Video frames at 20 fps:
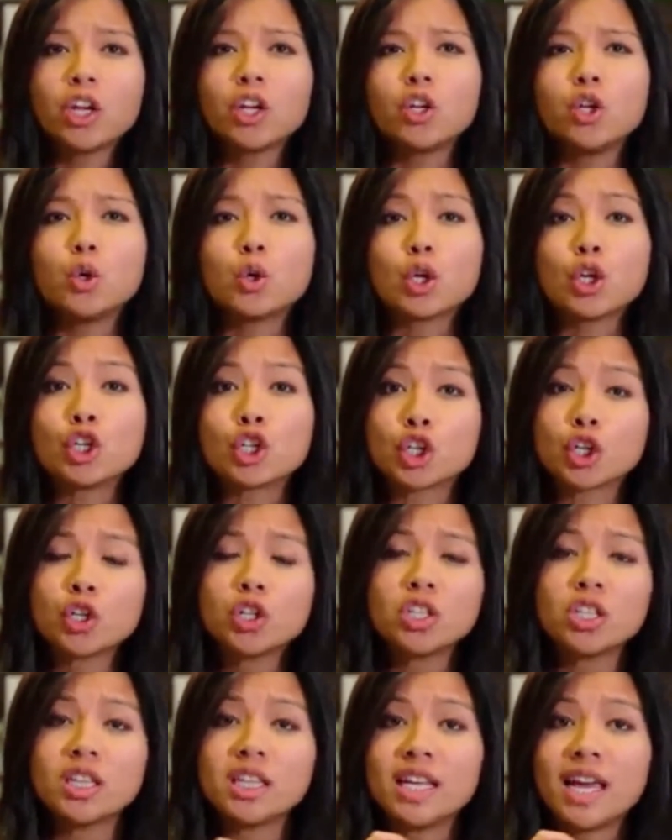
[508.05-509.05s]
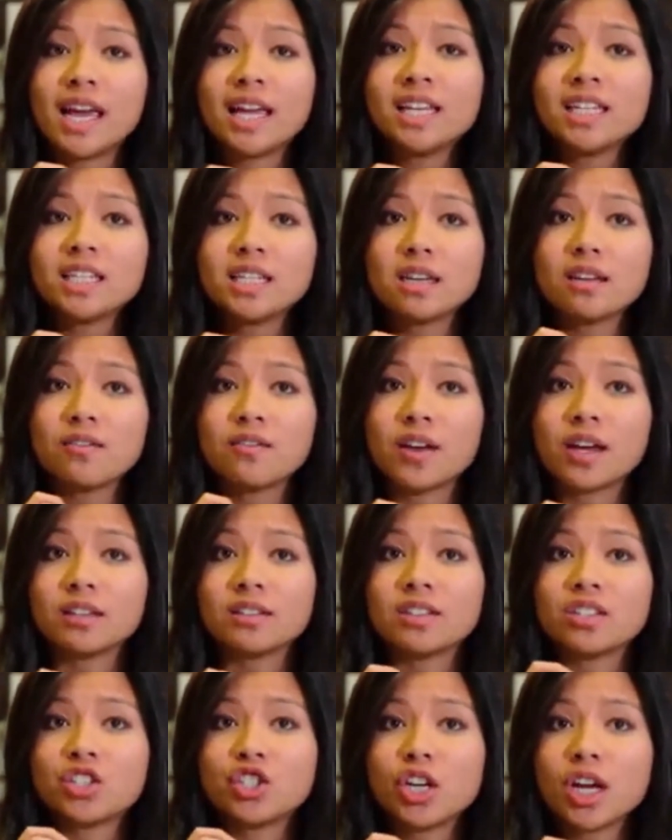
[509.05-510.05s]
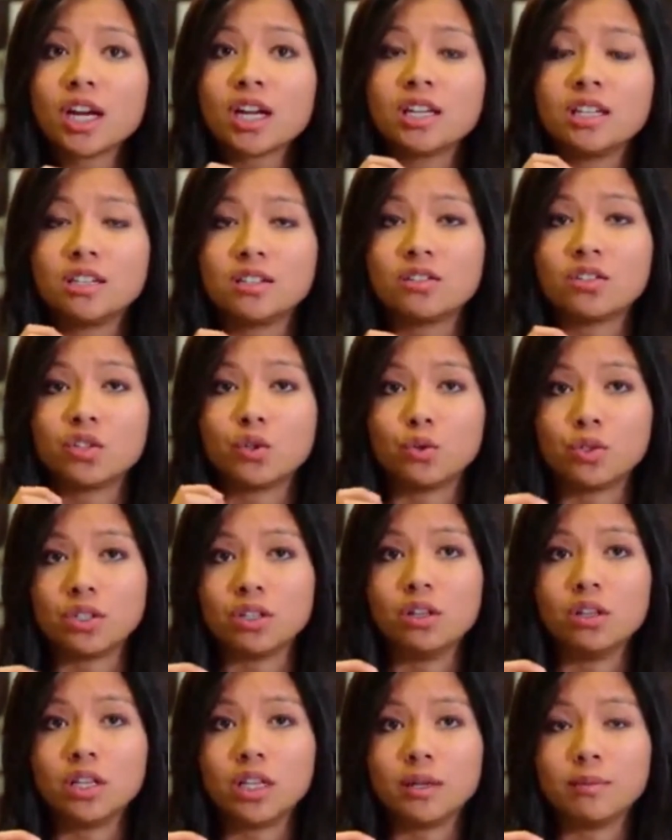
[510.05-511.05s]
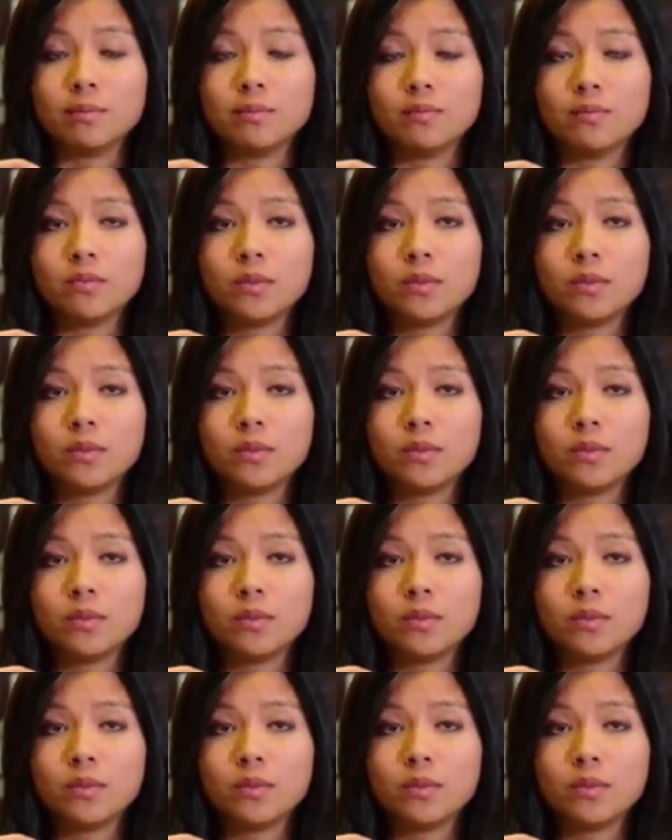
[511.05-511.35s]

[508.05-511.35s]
you can turn to the NTFS check disk utility.